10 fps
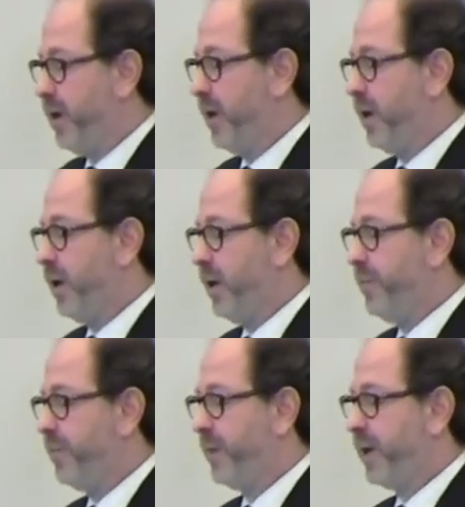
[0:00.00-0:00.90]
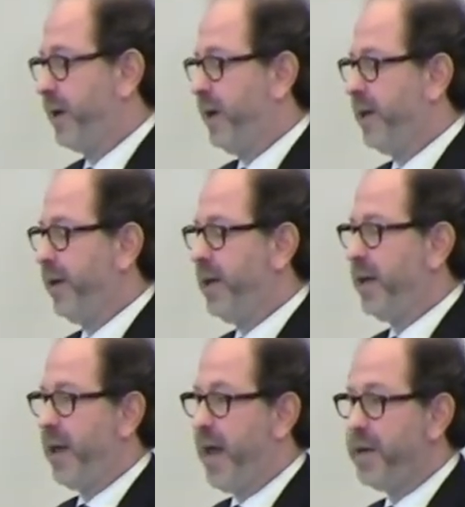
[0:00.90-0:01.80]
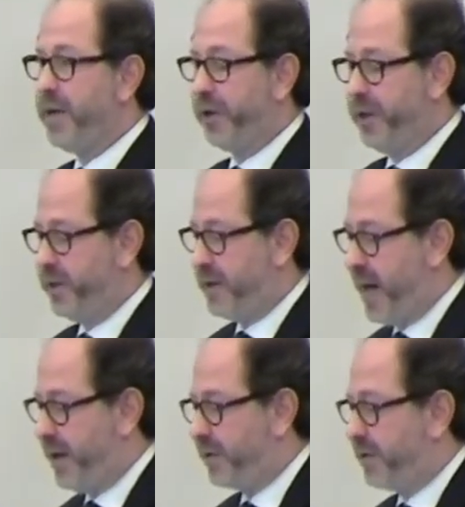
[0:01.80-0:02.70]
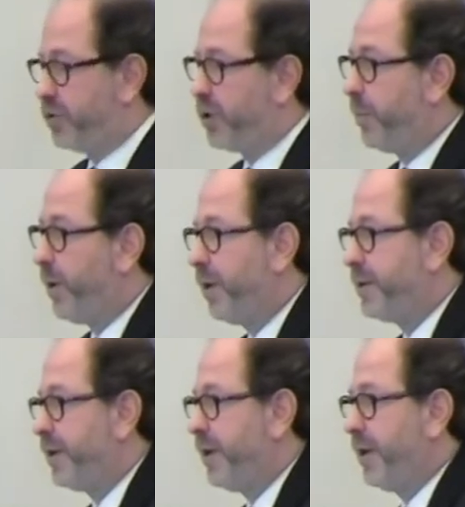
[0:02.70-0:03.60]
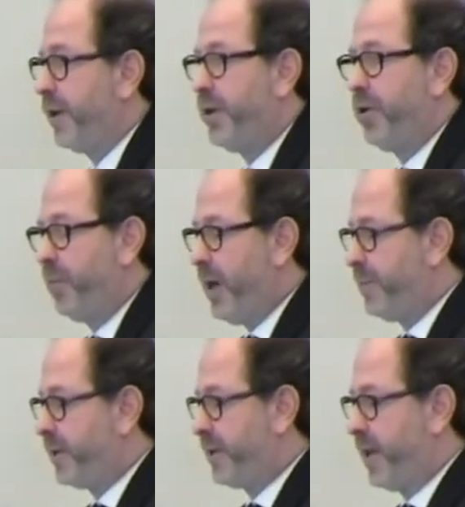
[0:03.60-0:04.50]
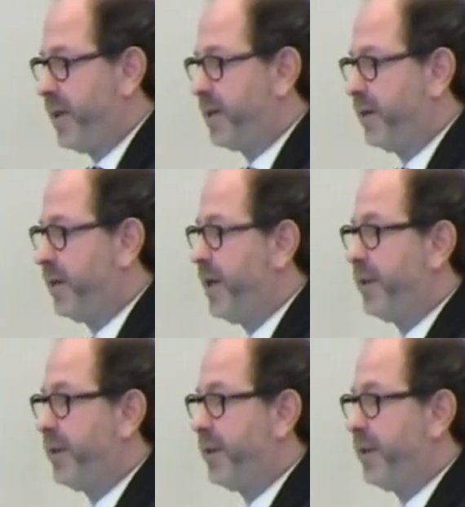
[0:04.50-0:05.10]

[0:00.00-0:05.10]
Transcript: Uh, clearly, any redesign of social policy in EU member states uh,